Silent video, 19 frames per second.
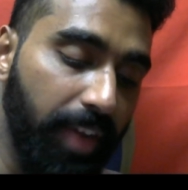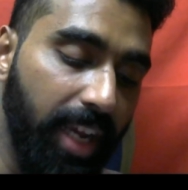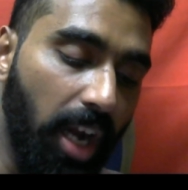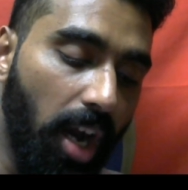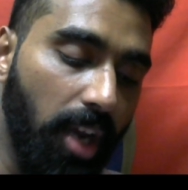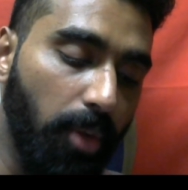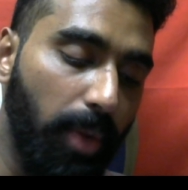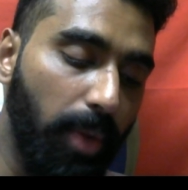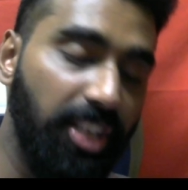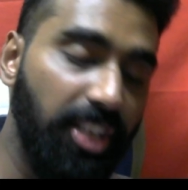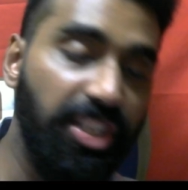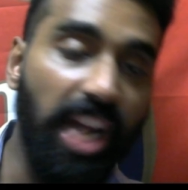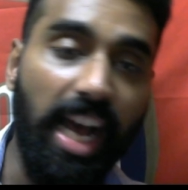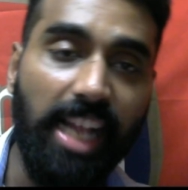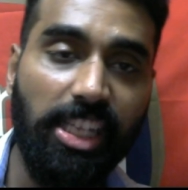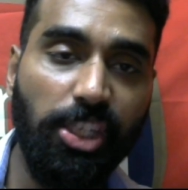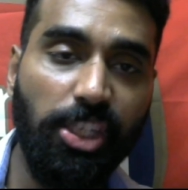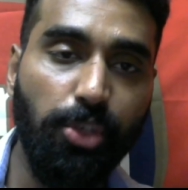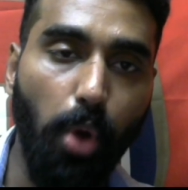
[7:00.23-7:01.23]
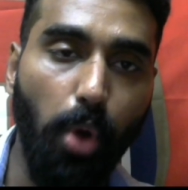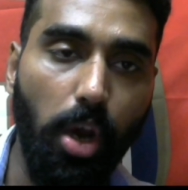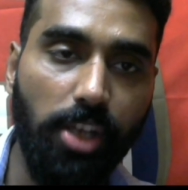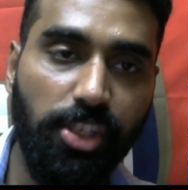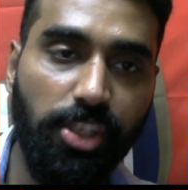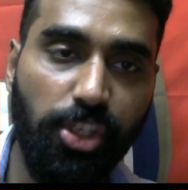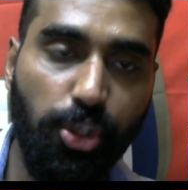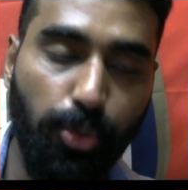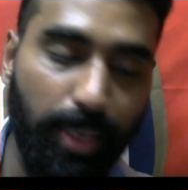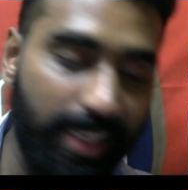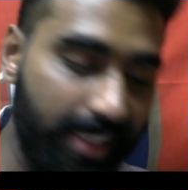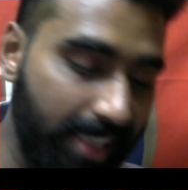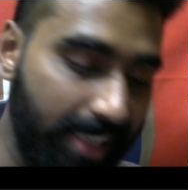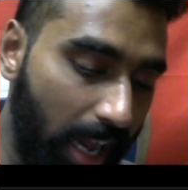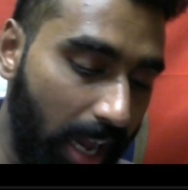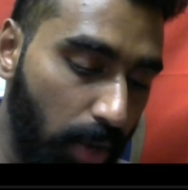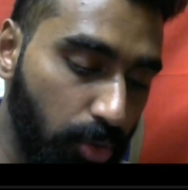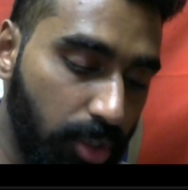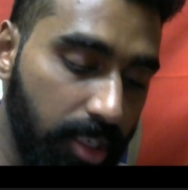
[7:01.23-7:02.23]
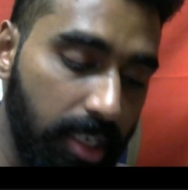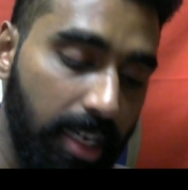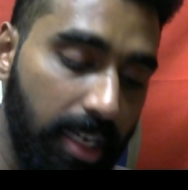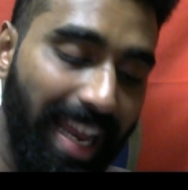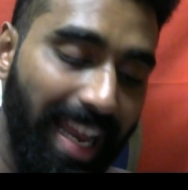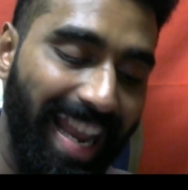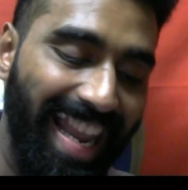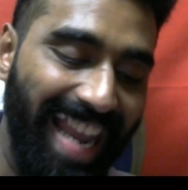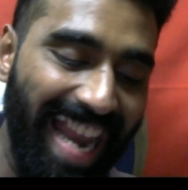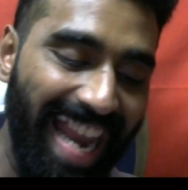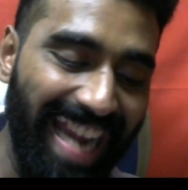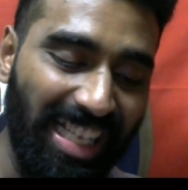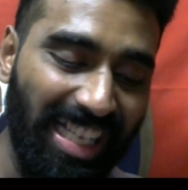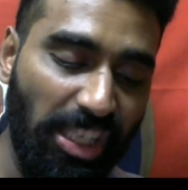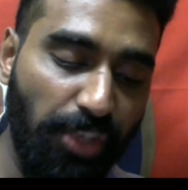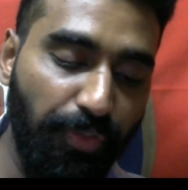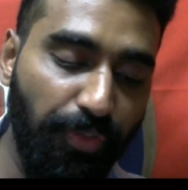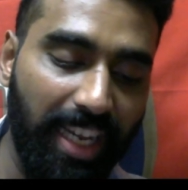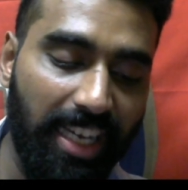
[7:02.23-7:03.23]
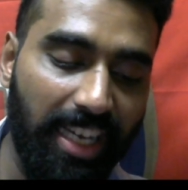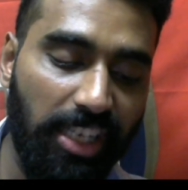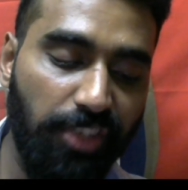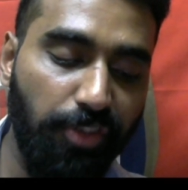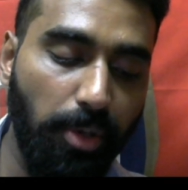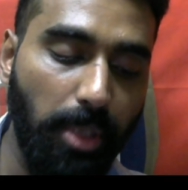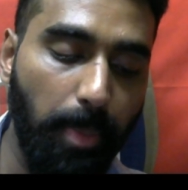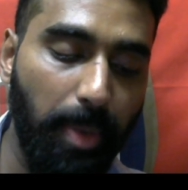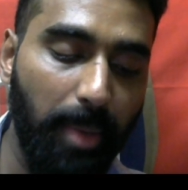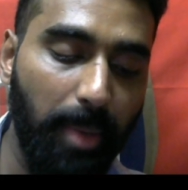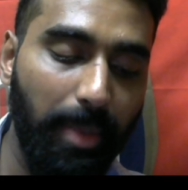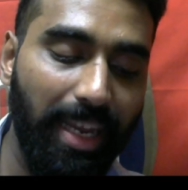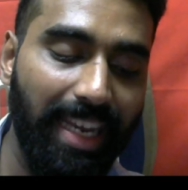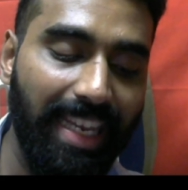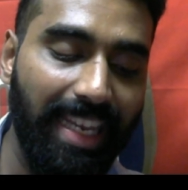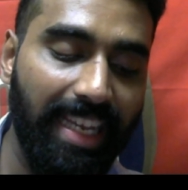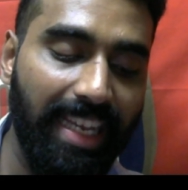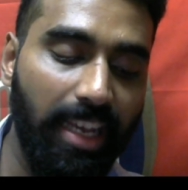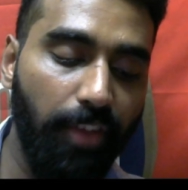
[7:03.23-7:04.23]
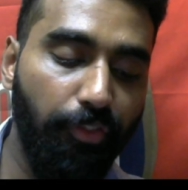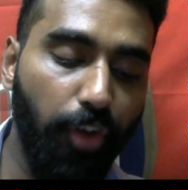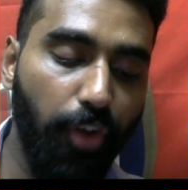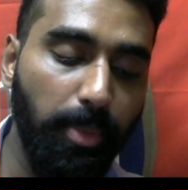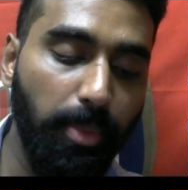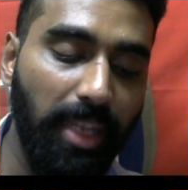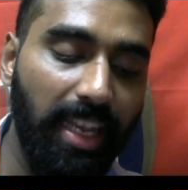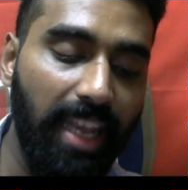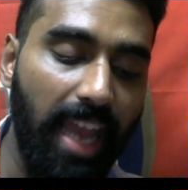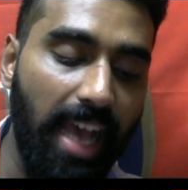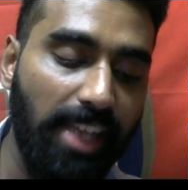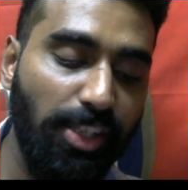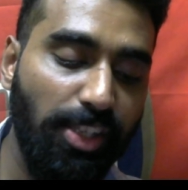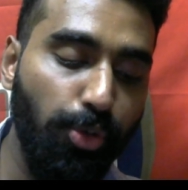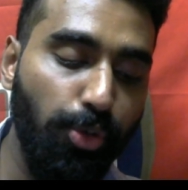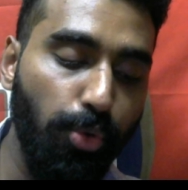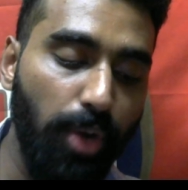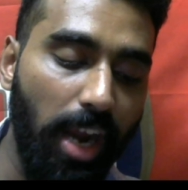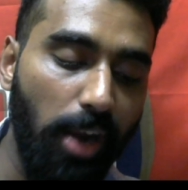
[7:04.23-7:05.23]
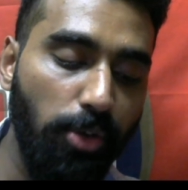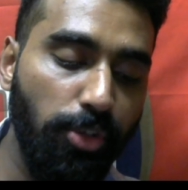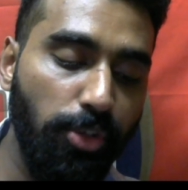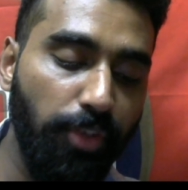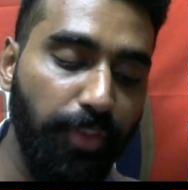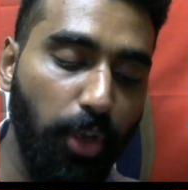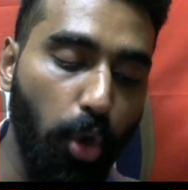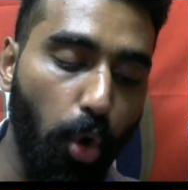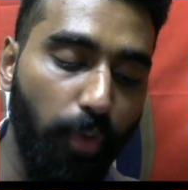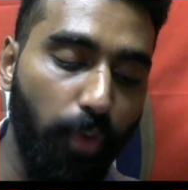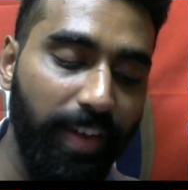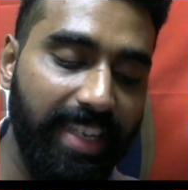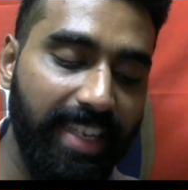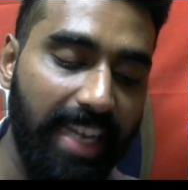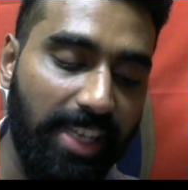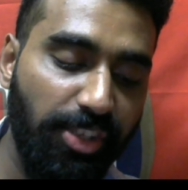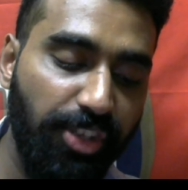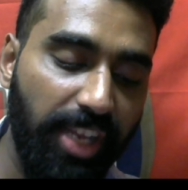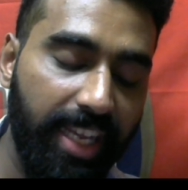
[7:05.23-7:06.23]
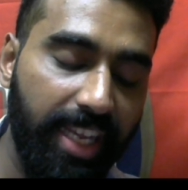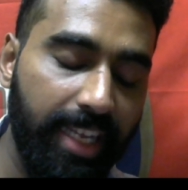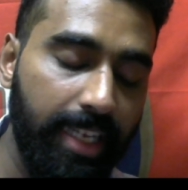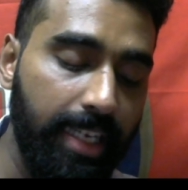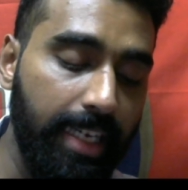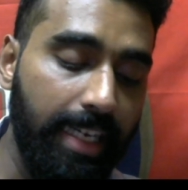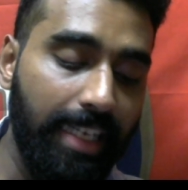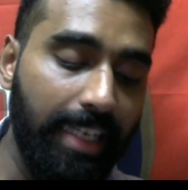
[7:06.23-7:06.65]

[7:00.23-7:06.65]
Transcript: on, well, Charles Watts tweets out latest figures from the Premier League from the last two rounds of the COVID testing.